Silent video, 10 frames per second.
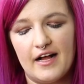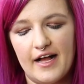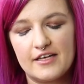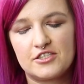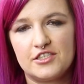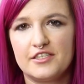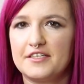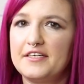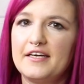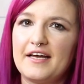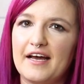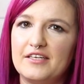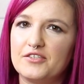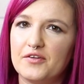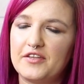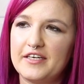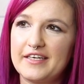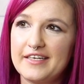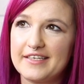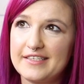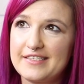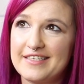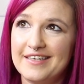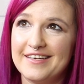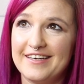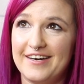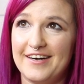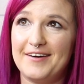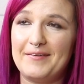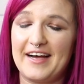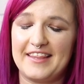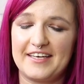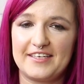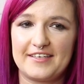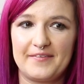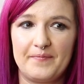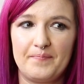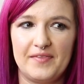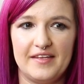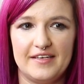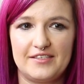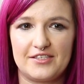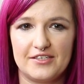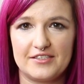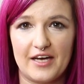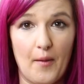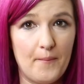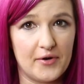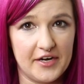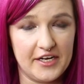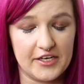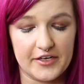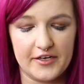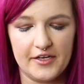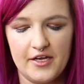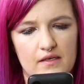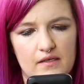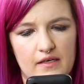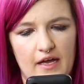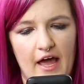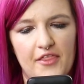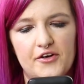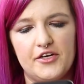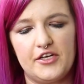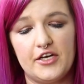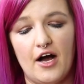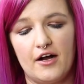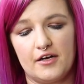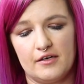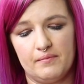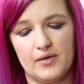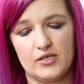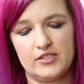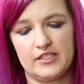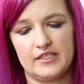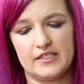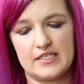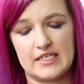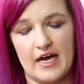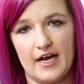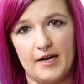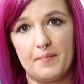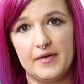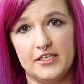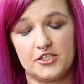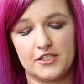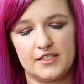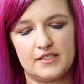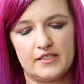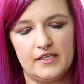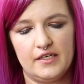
Actually, I don't think it is. I think it turns out pretty good. Heather Young posted this on Pinterest